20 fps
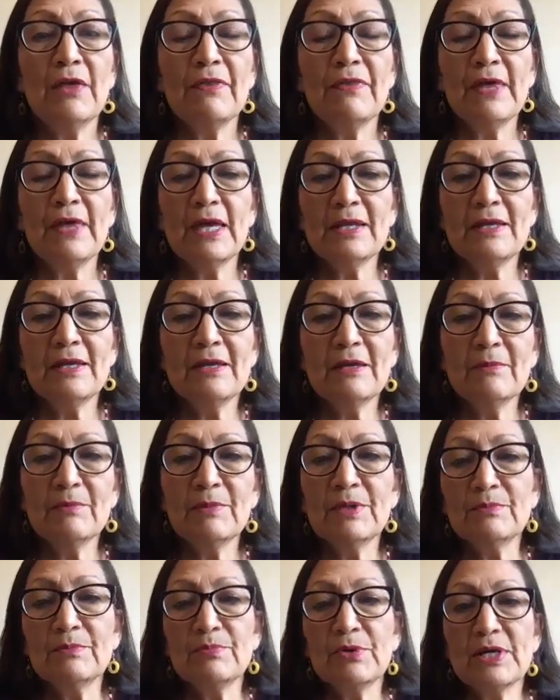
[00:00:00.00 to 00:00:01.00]
that him
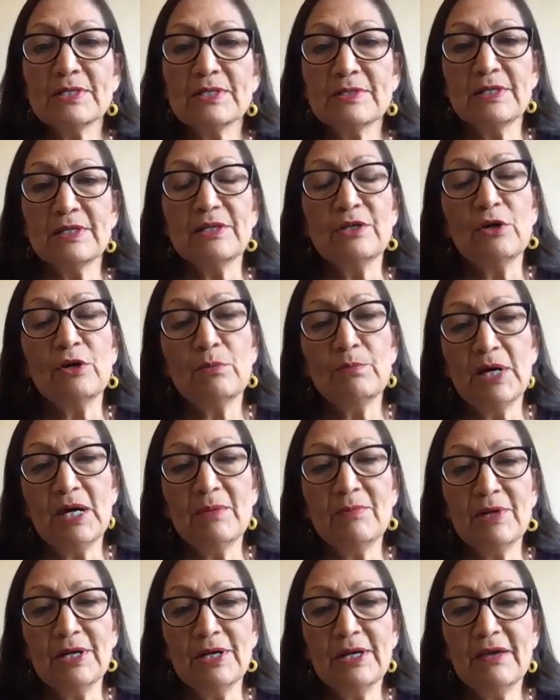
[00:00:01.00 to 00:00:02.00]
and President
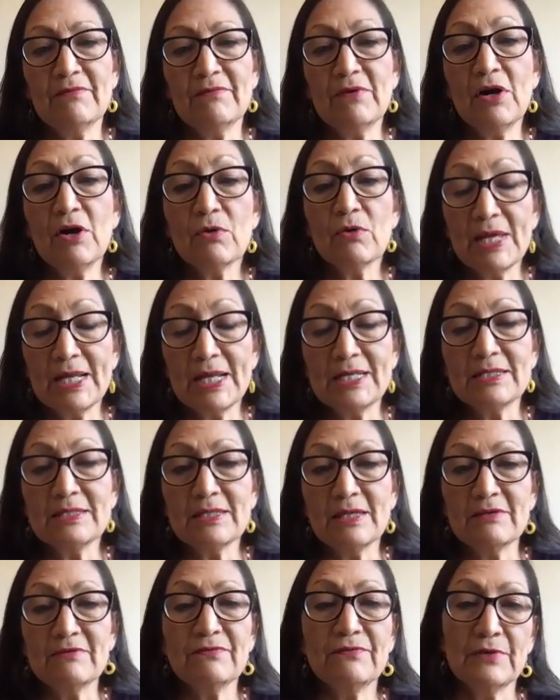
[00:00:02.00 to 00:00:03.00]
Obama have already
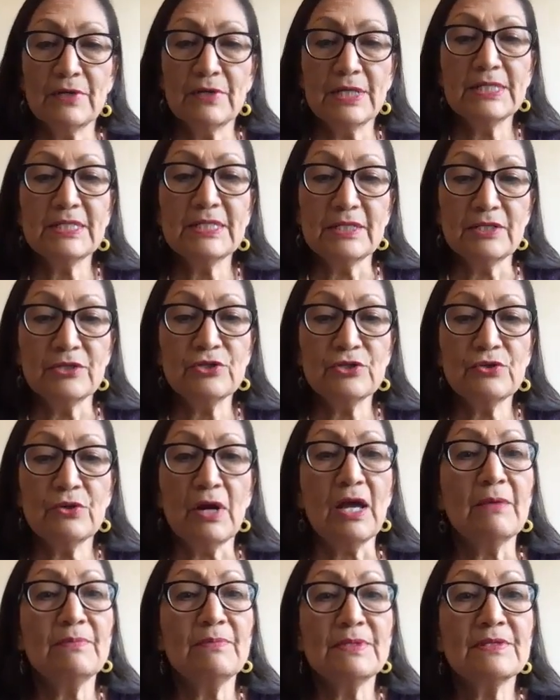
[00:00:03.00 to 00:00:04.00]
done for Indian
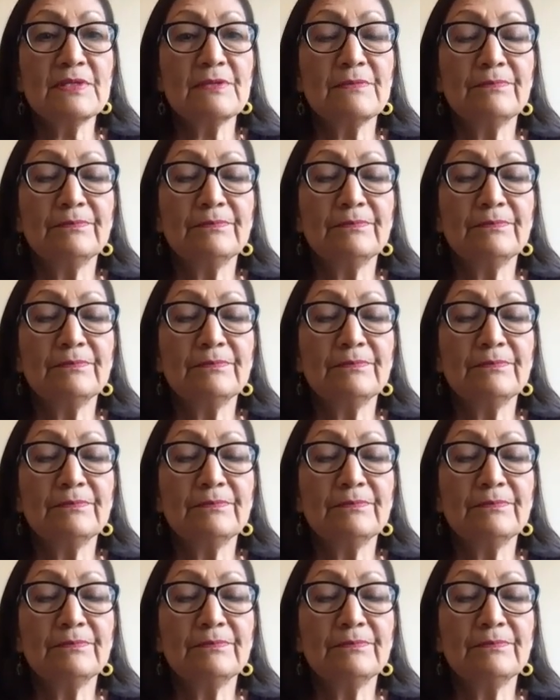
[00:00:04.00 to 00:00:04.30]
tribes.